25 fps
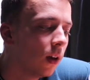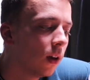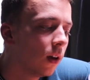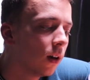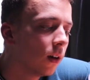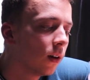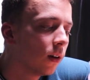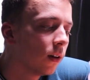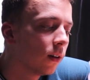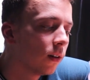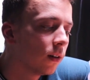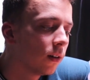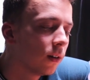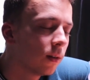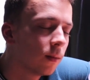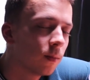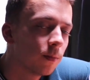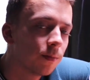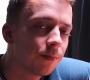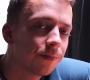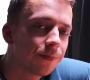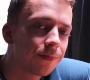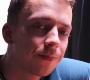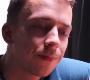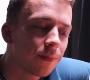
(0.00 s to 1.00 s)

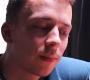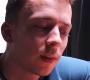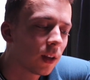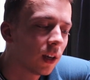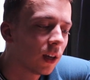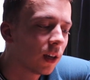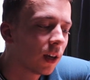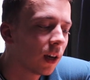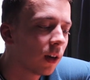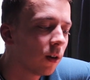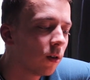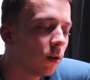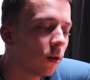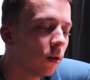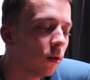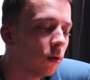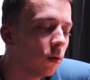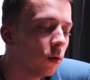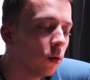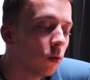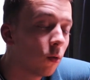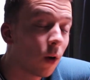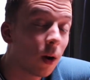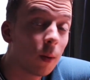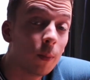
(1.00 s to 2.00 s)
It can grow
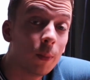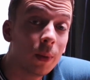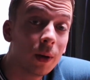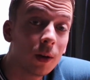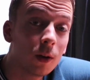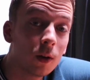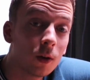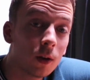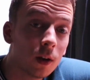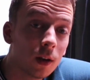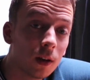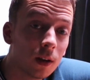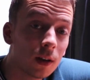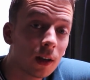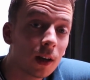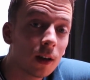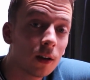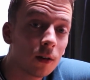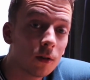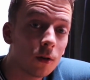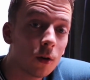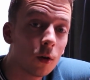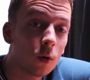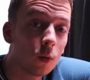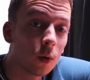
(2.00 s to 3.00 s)
quite big. It can
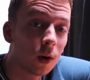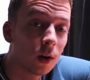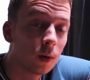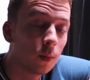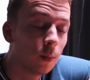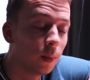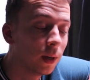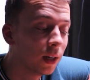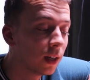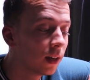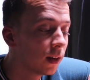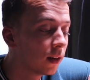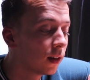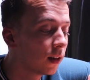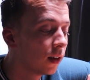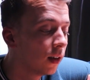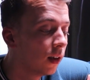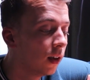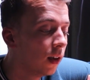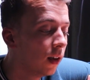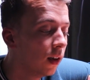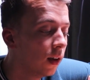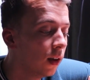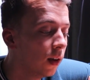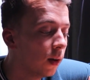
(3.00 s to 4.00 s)
grow quite big.
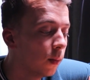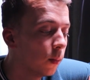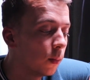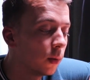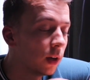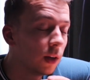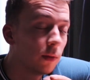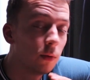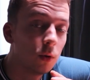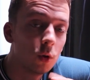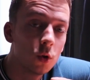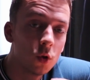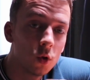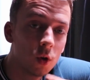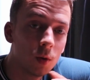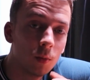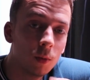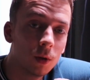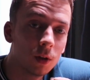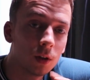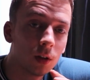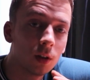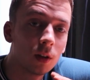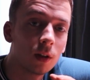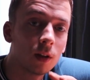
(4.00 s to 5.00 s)
If you trim
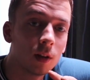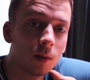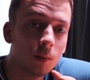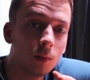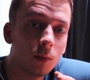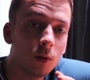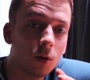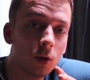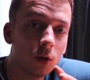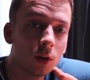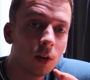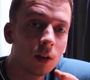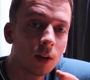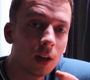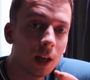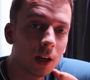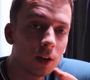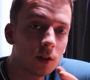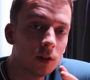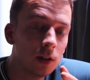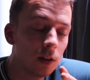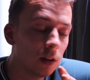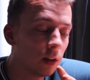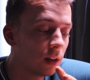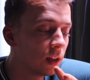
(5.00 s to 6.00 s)
it, you can
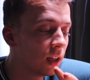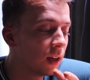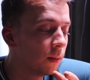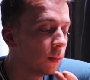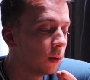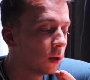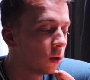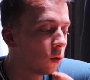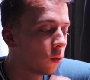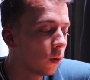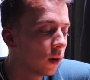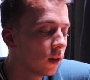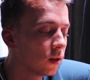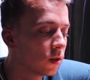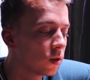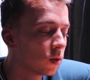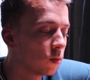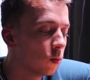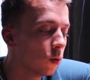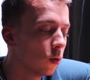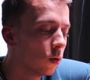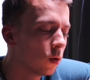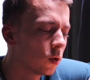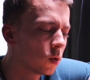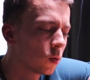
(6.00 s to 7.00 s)
actually keep it quite
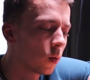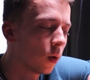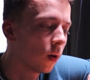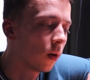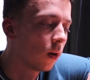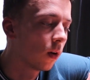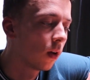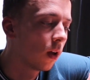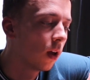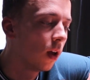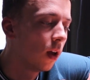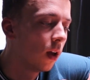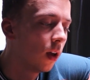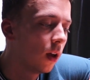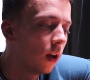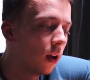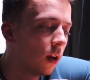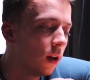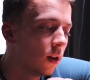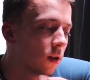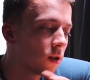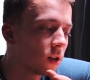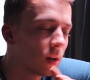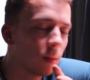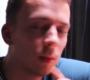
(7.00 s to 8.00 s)
small as well.
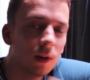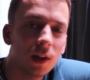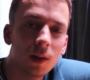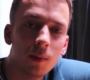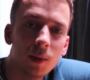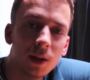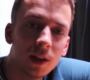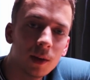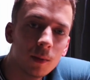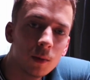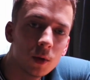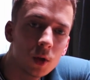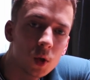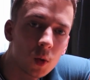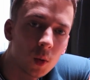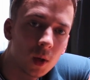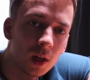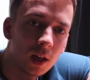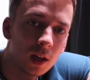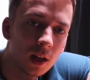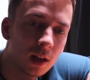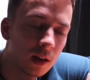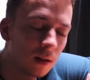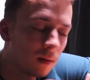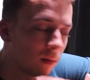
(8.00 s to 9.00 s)
So I'm a little bit in
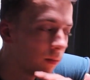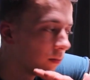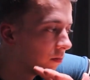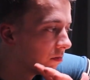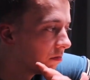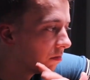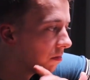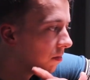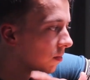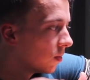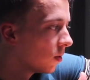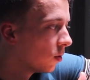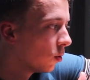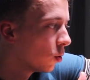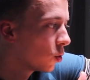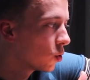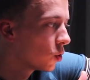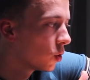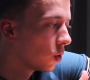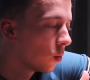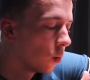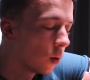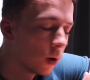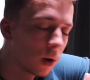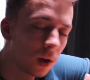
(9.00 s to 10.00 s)
between and not
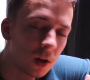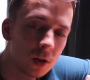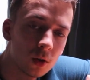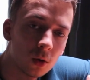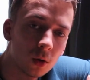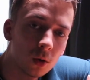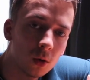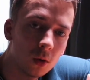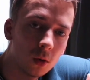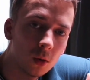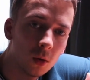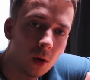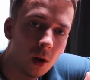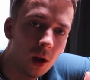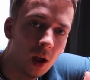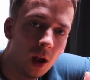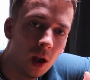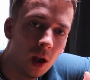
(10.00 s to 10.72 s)
sure what I should do.